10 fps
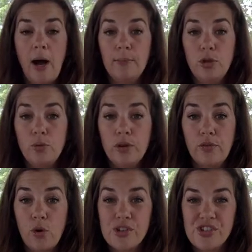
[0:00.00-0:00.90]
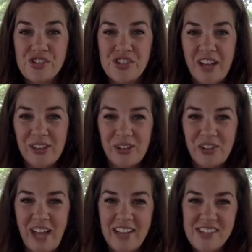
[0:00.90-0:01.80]
you would of course just tie little
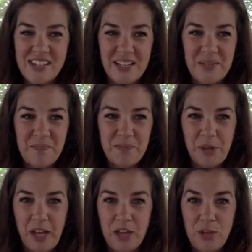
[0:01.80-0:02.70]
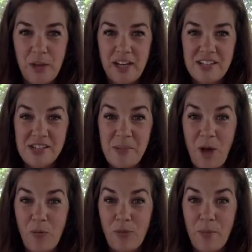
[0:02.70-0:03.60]
knots in it. Okay, and you might need some
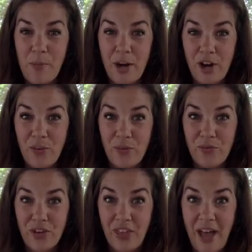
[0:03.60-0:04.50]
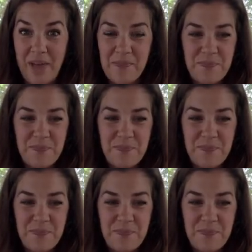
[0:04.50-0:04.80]
help from a parent for that.